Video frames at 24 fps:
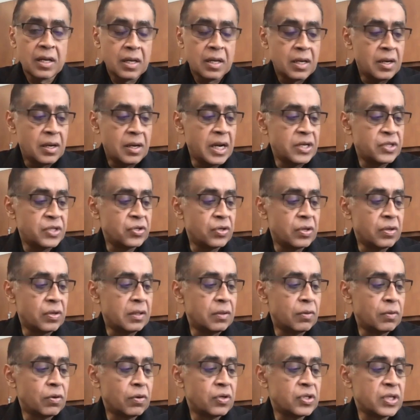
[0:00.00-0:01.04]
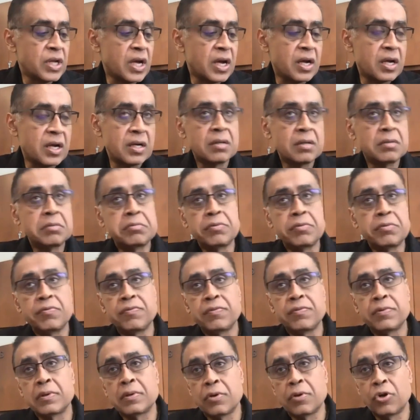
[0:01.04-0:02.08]
right? So those are
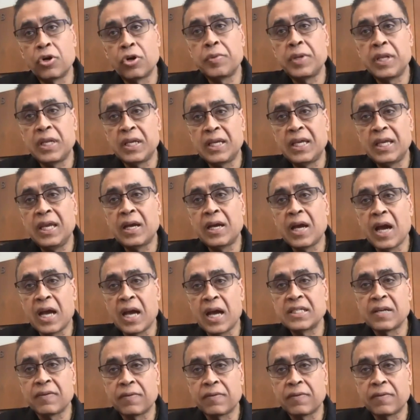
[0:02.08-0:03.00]
going to be the key kinds of